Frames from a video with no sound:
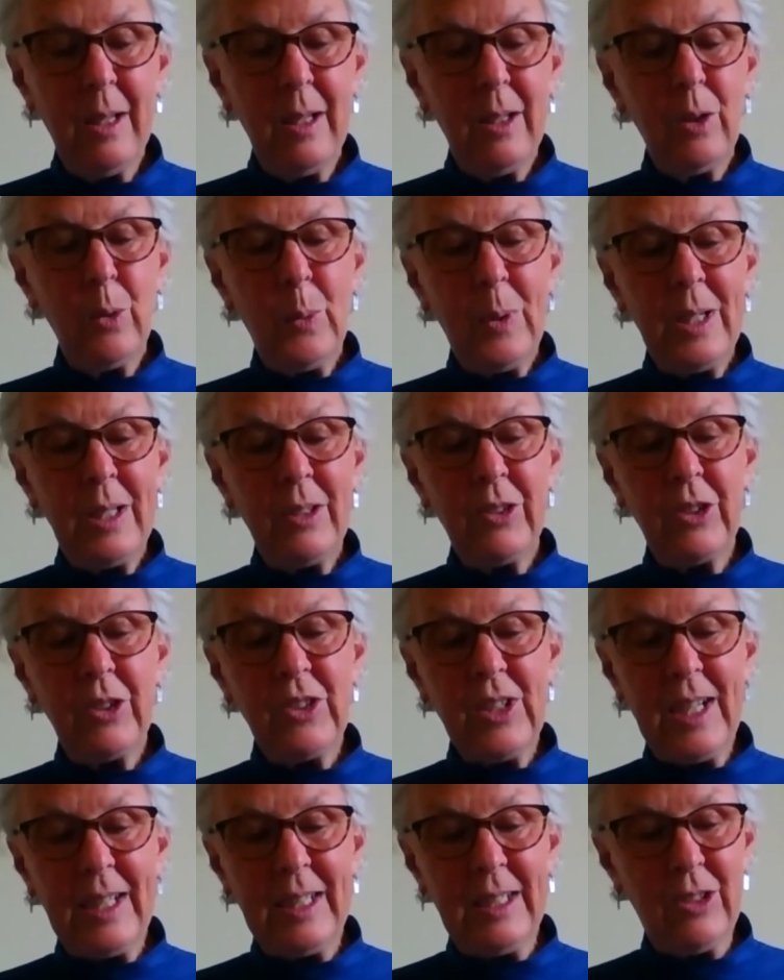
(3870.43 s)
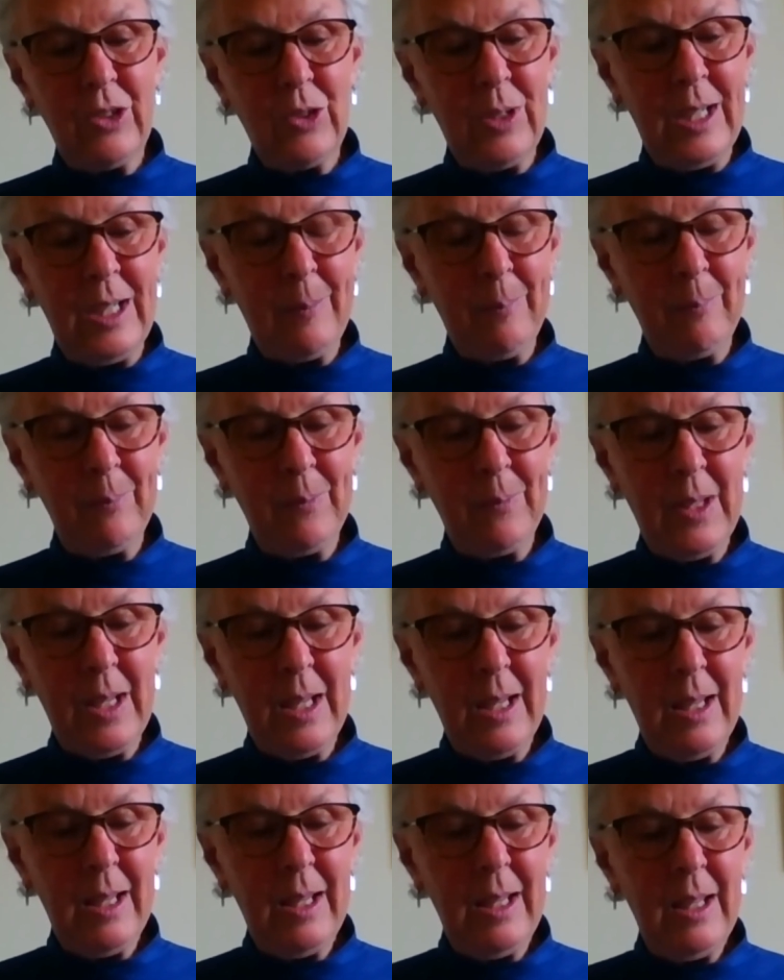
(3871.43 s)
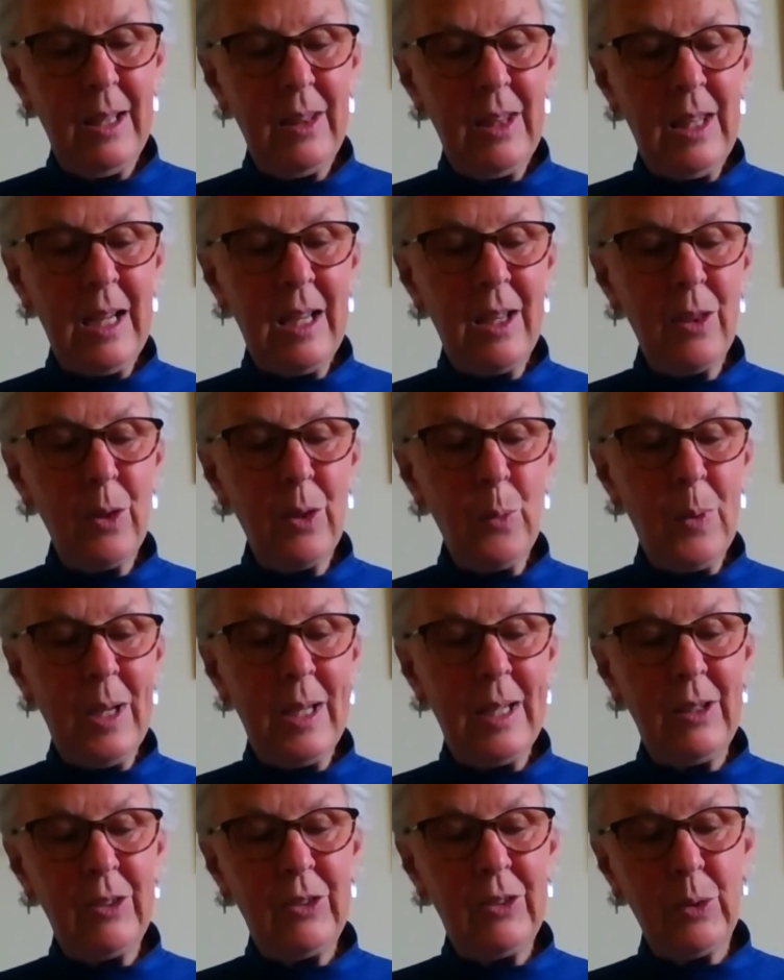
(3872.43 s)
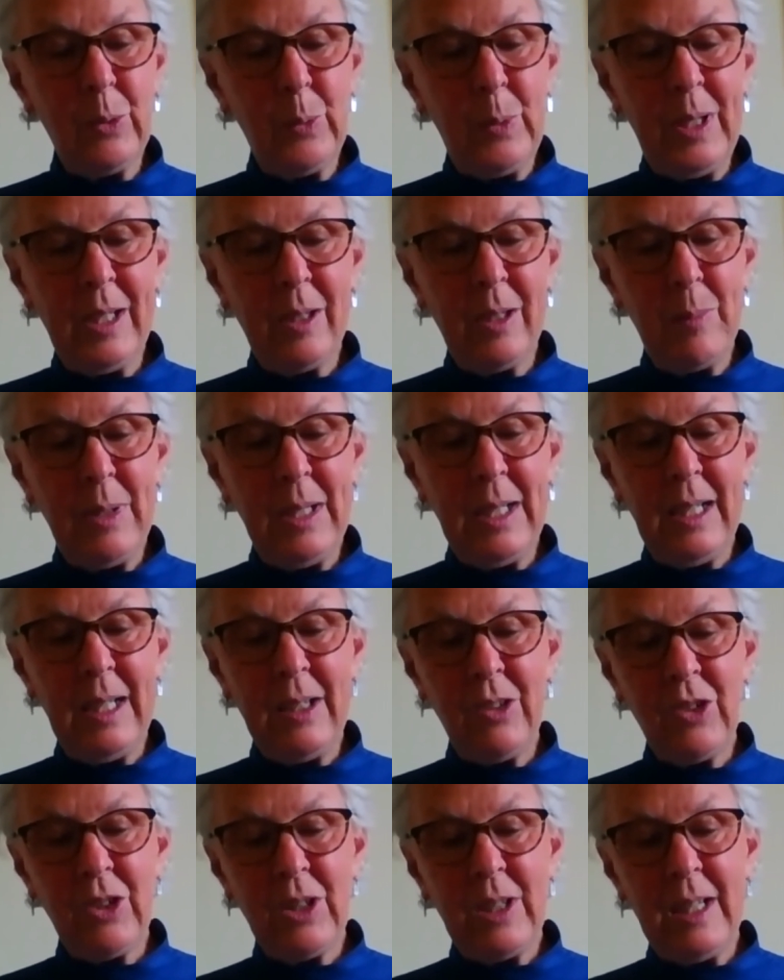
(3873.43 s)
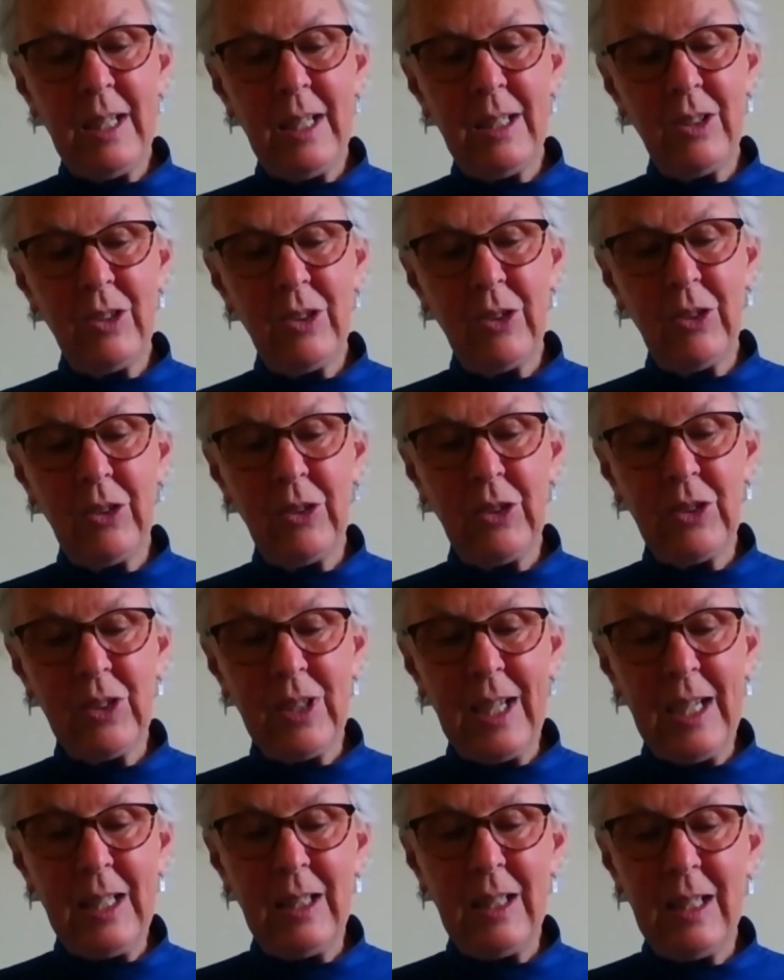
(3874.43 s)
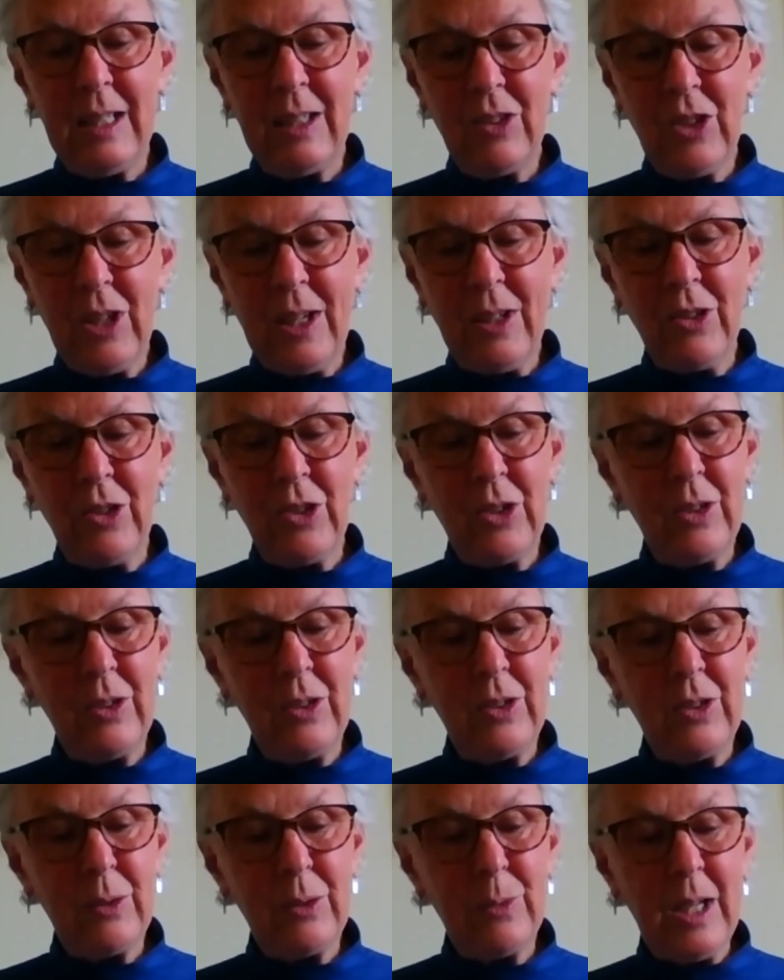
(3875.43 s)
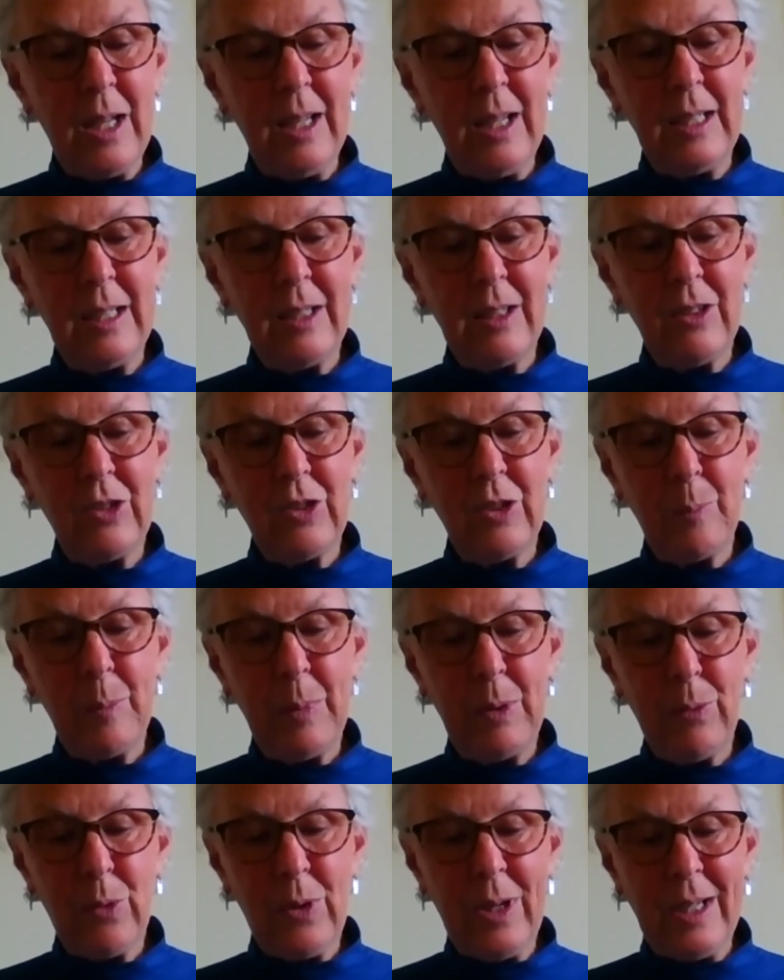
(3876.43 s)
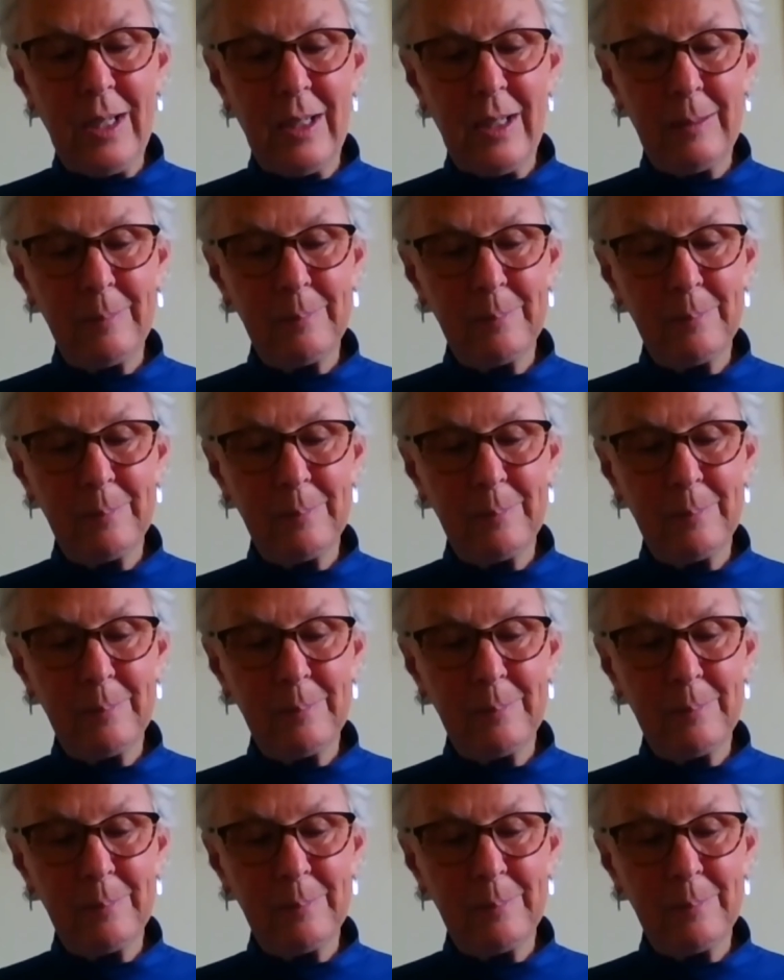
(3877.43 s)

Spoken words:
The words are secondary. They are the ways that we can begin to learn to sustain the intentions of kindness and befriending.